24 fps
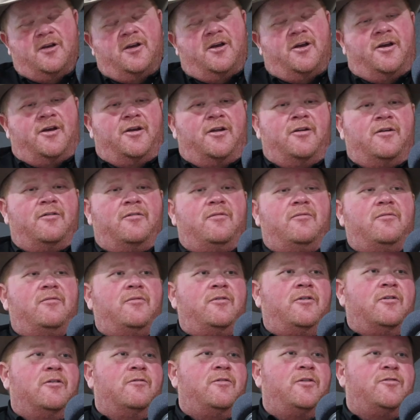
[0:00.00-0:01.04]
And
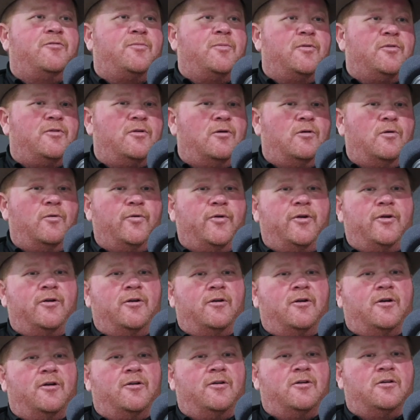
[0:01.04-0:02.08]
we spent the whole year
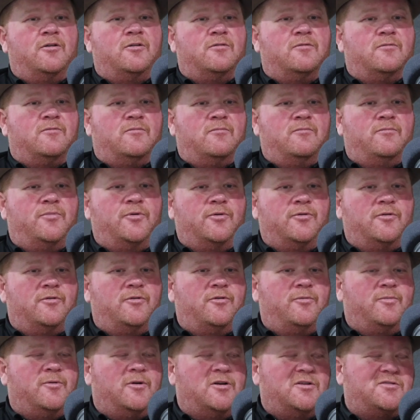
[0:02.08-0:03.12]
right now building new
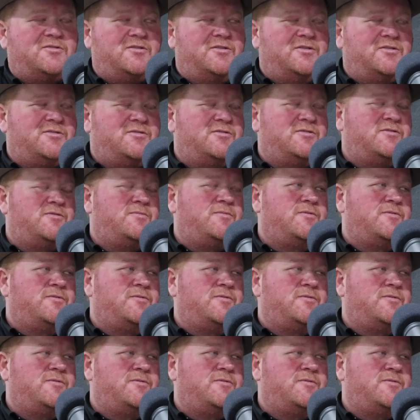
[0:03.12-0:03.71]
processes.